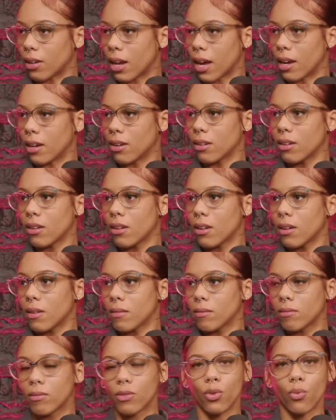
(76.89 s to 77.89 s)
Like,
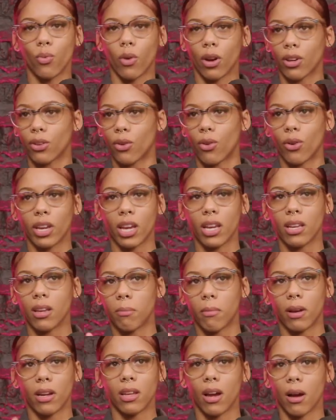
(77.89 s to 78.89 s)
you working on getting your
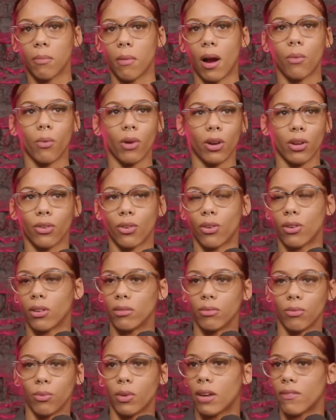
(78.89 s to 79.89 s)
money up, I'm working
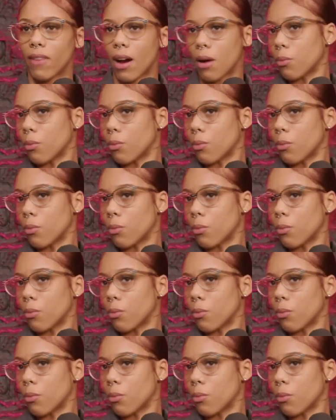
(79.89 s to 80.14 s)
on whatever